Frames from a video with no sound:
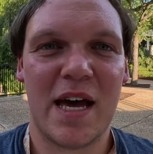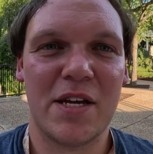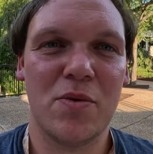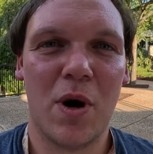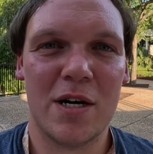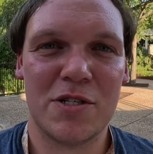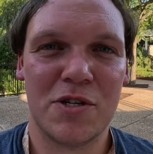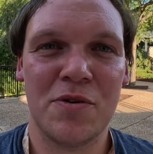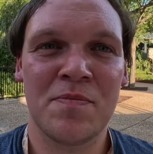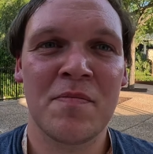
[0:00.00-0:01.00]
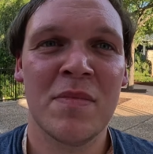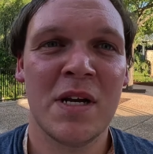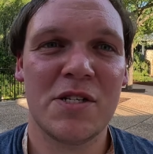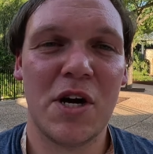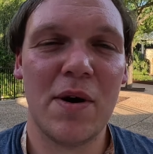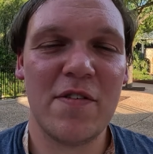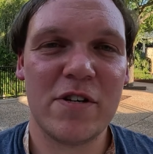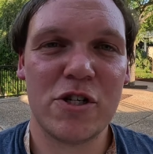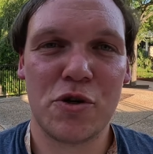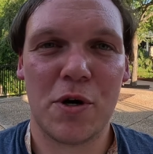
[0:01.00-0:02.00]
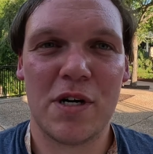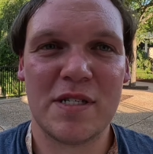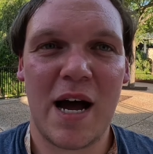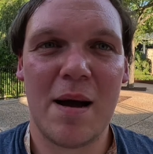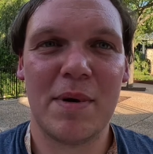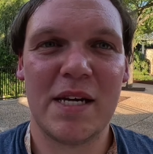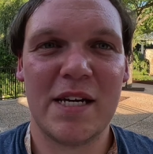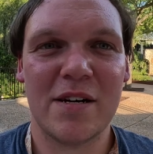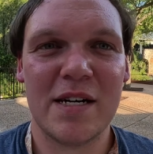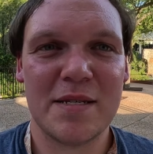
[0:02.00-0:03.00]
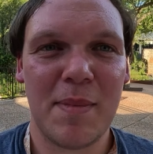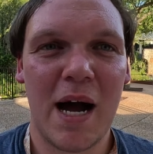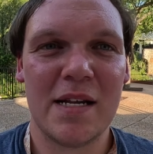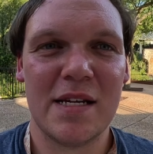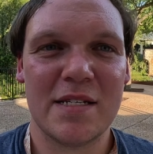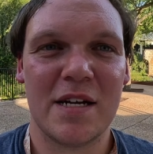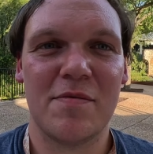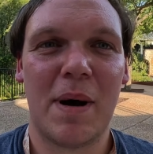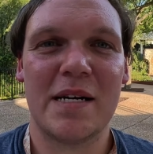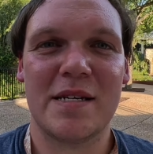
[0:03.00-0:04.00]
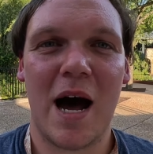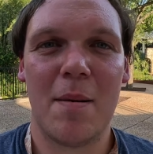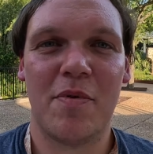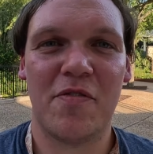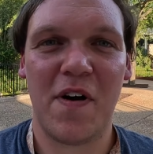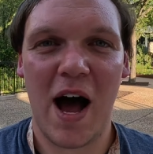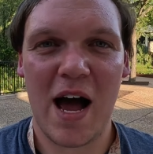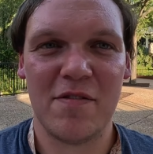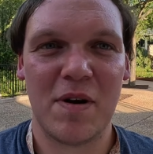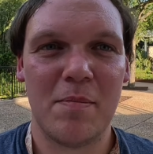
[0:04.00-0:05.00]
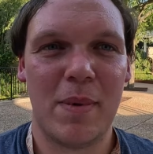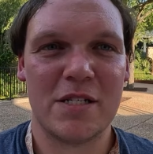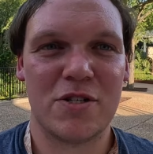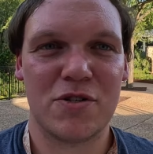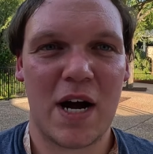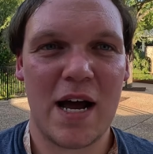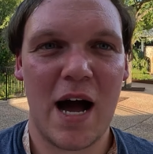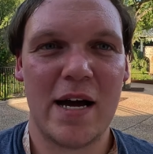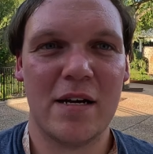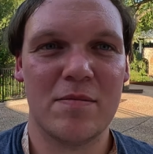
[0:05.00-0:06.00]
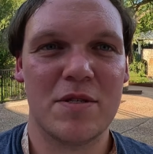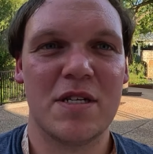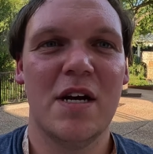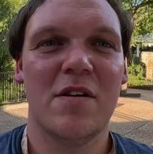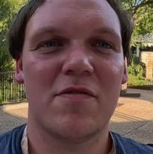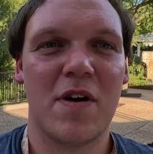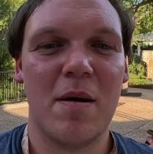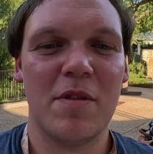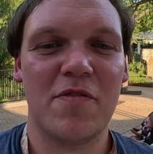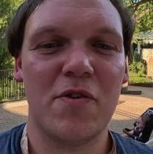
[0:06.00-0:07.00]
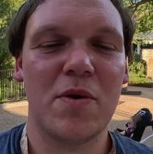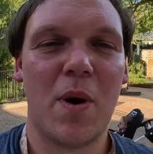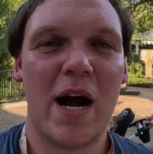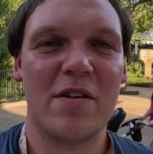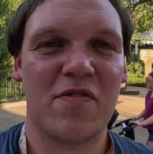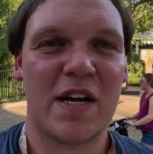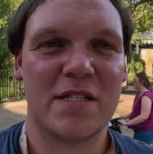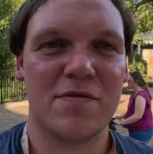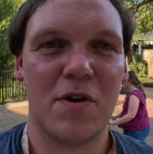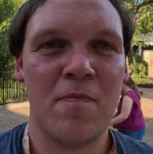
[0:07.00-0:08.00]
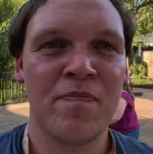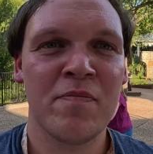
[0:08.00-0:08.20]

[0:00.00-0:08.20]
that you want to. So if you're short on time, here is my list of my top 5 must-try items from the Food and Wine Festival.